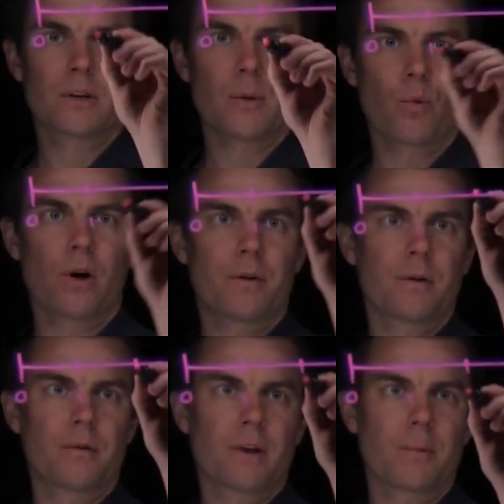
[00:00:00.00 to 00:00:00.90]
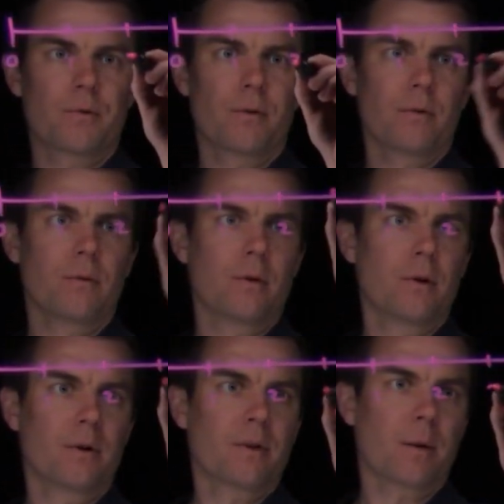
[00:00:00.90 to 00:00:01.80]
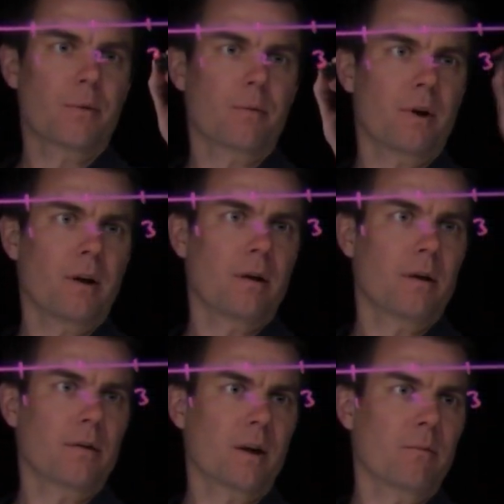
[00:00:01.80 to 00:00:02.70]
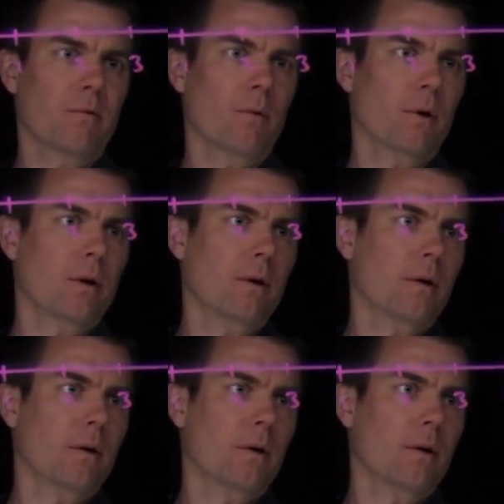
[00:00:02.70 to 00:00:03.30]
time 1, time 2, time 3, times 4,